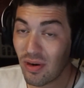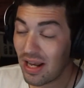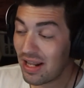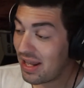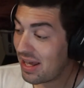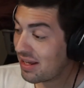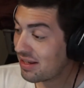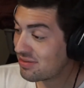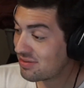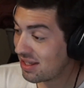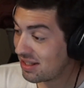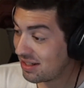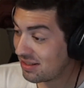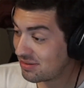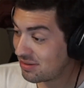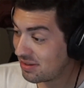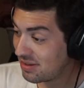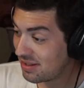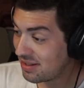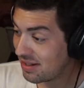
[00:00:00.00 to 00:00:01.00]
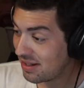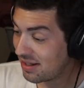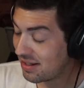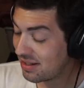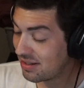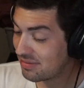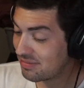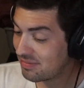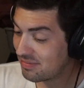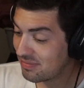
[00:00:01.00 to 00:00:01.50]
and I send it to the
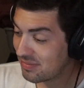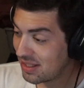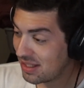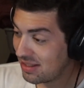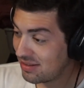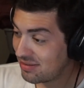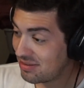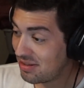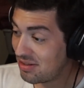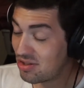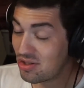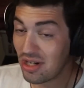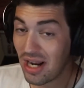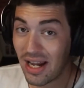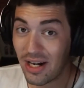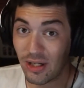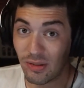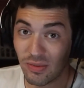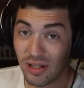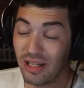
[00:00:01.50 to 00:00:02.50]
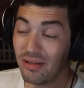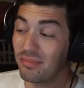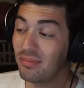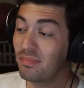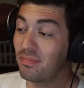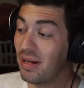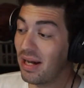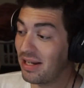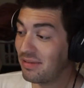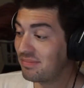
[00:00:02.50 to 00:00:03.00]
shadow realm.
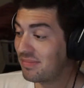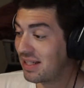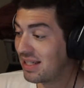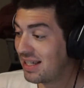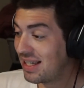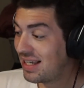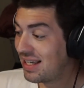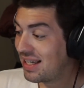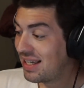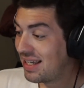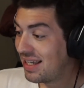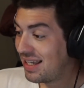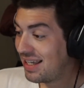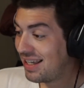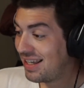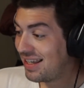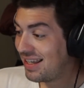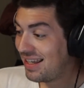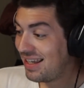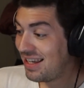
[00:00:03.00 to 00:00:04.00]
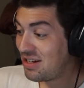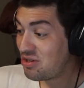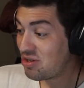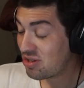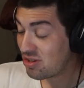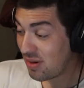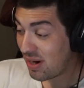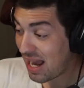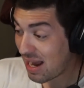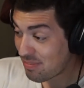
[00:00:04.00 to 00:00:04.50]
But it just
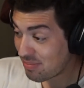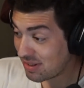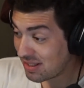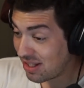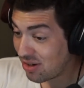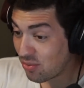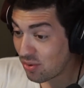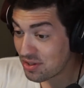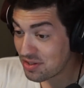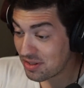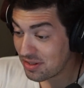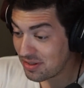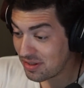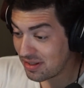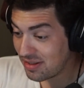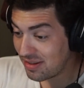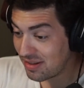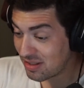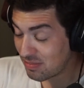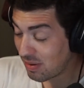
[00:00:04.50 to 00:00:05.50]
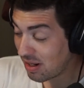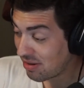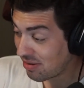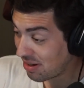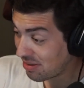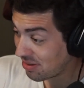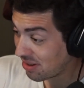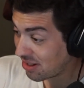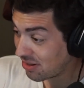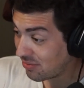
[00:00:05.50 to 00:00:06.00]
so happened that it wasn't the spider I
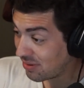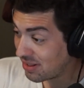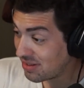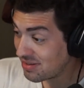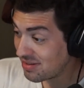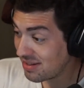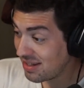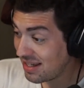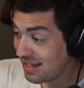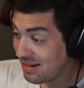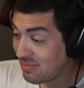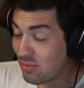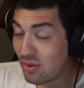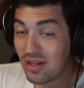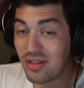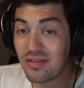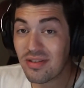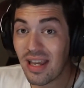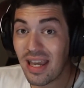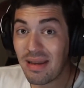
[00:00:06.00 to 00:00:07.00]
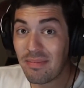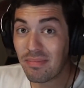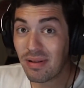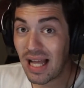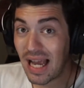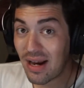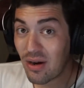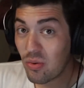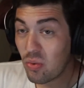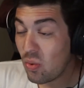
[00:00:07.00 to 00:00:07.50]
thought it was. It was a
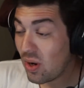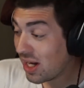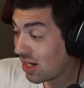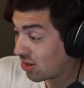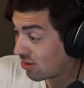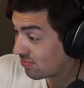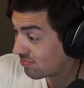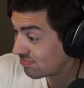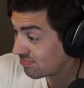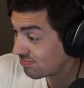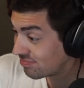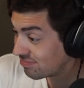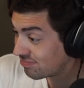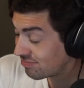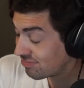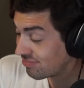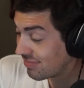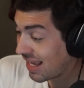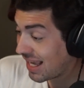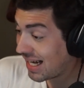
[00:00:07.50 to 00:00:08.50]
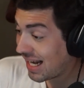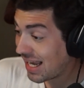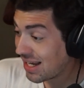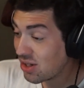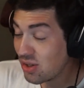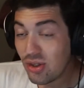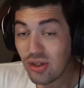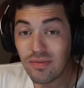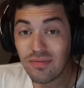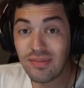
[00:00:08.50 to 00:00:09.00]
black widow, and I
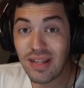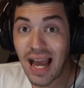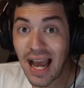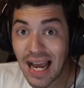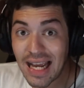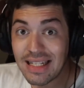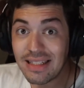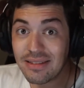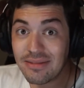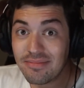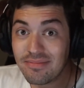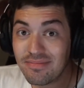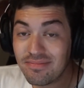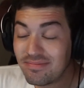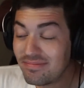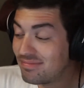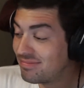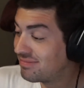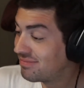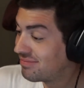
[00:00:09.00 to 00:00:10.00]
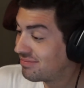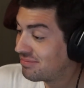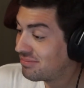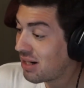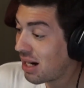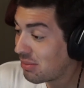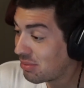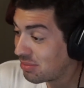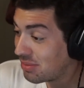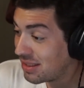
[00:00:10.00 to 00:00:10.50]
could have died,
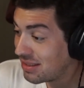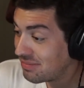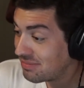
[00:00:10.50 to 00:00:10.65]
probably.